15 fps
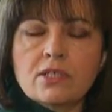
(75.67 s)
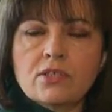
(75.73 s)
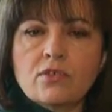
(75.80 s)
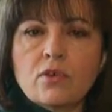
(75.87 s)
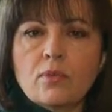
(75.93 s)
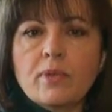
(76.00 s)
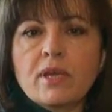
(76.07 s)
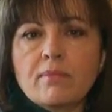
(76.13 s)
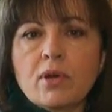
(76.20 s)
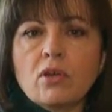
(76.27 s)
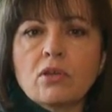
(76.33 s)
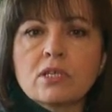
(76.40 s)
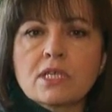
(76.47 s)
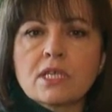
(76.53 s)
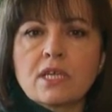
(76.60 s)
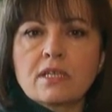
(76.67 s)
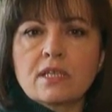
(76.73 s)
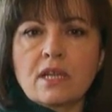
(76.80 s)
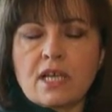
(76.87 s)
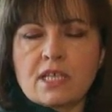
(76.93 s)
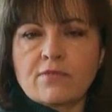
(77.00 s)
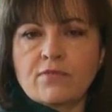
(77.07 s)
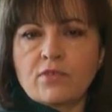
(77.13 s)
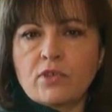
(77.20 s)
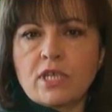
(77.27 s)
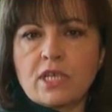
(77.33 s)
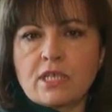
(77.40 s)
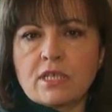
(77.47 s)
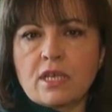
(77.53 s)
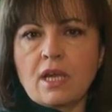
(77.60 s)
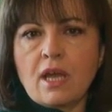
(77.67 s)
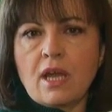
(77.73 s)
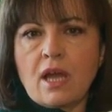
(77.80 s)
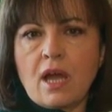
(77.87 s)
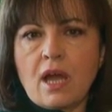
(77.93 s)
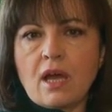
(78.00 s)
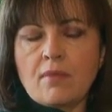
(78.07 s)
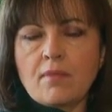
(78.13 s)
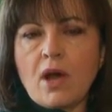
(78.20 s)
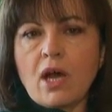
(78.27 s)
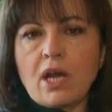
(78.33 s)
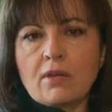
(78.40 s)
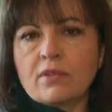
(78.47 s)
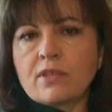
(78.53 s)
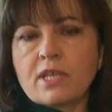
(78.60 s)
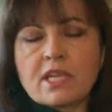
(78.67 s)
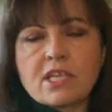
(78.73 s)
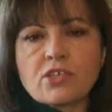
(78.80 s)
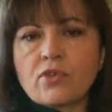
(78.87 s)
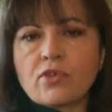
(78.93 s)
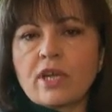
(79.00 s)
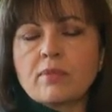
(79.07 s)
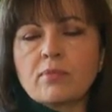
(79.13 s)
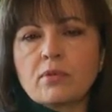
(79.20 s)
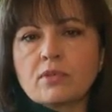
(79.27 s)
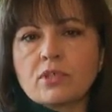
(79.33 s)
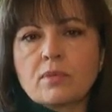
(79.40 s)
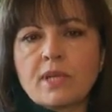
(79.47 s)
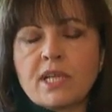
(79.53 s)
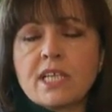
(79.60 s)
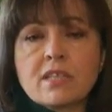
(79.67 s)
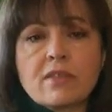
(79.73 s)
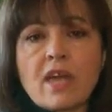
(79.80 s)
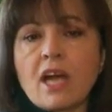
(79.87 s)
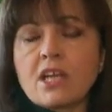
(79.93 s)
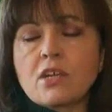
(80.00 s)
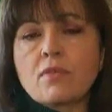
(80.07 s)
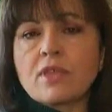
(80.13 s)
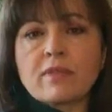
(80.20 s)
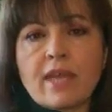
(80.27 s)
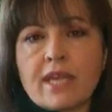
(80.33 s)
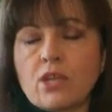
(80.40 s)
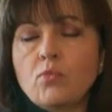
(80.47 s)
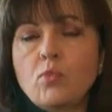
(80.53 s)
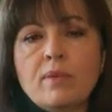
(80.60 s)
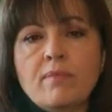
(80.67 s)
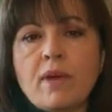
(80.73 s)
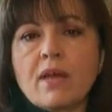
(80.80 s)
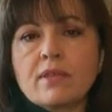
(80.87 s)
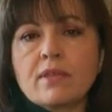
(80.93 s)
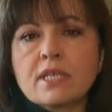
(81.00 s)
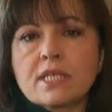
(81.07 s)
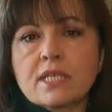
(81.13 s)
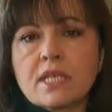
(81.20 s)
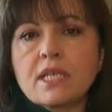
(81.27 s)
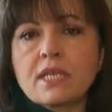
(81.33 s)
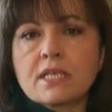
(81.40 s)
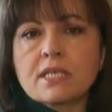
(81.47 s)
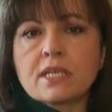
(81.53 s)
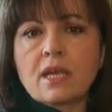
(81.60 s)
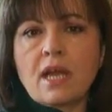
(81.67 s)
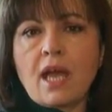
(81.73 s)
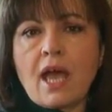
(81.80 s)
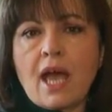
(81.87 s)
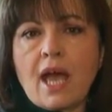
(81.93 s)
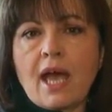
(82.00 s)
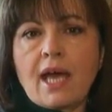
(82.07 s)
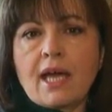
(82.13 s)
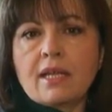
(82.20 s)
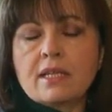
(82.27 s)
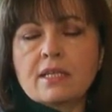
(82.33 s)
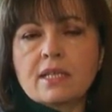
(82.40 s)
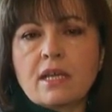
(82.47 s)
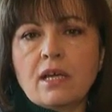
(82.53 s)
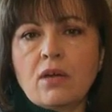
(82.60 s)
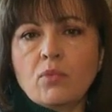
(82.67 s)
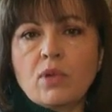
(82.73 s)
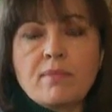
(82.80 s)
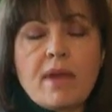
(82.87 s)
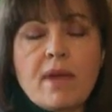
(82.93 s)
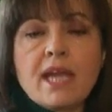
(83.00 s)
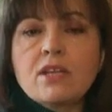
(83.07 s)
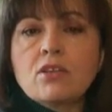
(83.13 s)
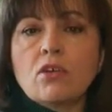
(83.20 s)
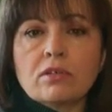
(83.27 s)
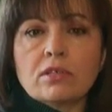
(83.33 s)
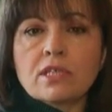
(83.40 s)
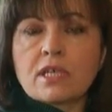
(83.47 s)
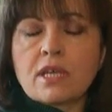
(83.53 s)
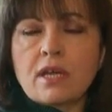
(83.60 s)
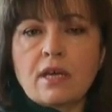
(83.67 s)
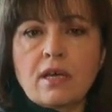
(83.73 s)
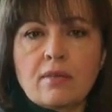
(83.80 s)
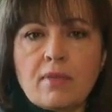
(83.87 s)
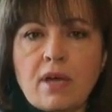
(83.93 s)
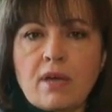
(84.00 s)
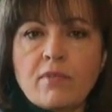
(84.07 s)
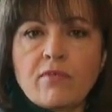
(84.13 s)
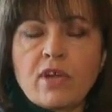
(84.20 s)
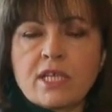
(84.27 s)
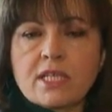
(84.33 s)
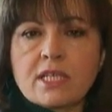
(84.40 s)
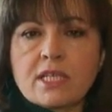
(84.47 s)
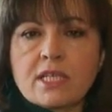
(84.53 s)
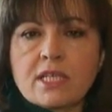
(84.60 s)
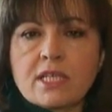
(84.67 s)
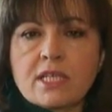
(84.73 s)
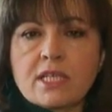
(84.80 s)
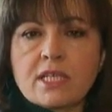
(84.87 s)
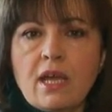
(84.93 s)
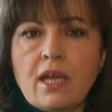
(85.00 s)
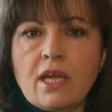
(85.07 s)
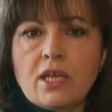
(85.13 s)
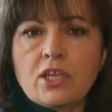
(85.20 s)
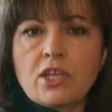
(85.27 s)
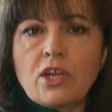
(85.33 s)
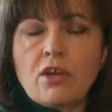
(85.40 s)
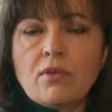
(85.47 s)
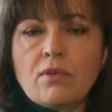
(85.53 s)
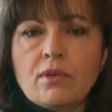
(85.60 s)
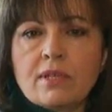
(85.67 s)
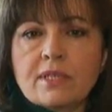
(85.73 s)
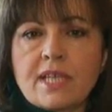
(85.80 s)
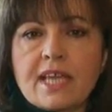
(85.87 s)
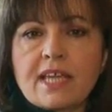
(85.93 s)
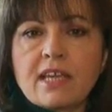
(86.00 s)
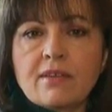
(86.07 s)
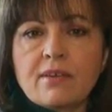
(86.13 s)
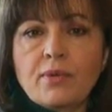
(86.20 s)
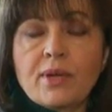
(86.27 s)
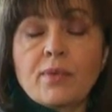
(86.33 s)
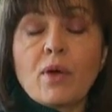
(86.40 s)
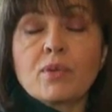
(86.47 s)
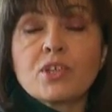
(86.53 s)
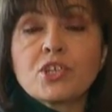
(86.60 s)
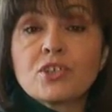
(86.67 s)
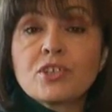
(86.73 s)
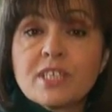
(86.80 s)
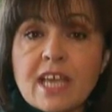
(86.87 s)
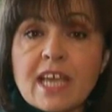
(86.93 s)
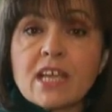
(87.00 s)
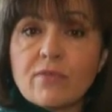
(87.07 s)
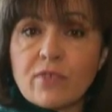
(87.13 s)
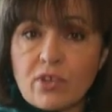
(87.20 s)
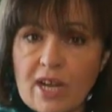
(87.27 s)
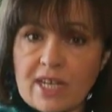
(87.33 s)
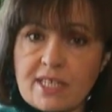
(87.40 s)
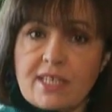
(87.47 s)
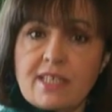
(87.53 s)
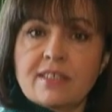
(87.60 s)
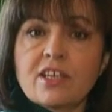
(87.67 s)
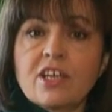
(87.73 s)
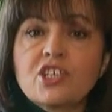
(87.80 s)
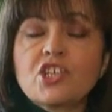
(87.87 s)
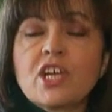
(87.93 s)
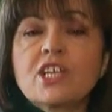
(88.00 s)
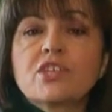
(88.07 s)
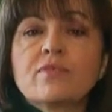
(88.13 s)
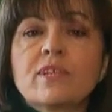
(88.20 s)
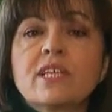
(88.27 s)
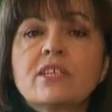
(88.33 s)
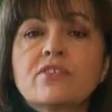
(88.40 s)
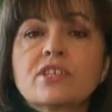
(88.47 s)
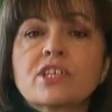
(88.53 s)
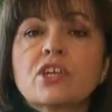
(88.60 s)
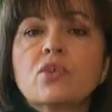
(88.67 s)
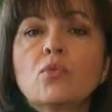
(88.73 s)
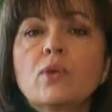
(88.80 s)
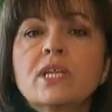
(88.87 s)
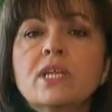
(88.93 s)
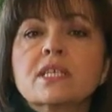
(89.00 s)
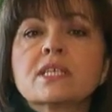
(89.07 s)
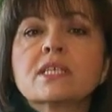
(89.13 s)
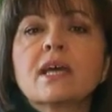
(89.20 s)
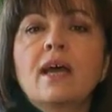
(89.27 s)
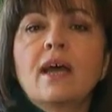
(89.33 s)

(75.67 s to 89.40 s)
European policy in the last few years, I think is credible to be leader, that I don't think they can win back these seats. And we may not, I'm afraid to say, you know, we shouldn't take it for granted that a change of leader is going to win us